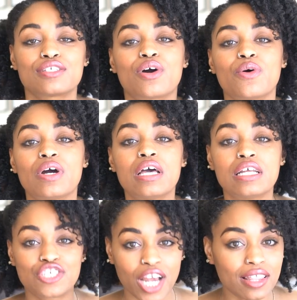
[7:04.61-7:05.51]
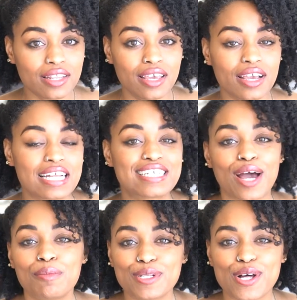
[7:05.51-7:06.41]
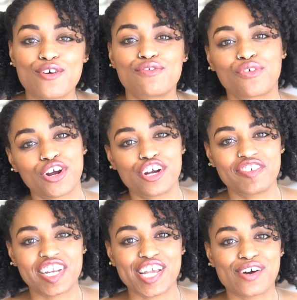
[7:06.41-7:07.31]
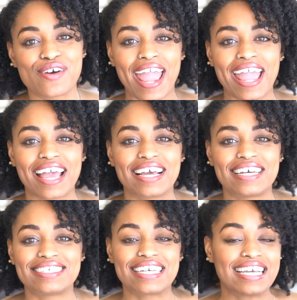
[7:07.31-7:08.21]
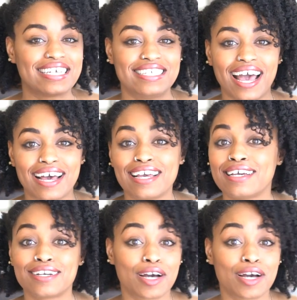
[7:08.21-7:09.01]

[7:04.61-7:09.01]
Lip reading: So check the link down below for her video and yeah,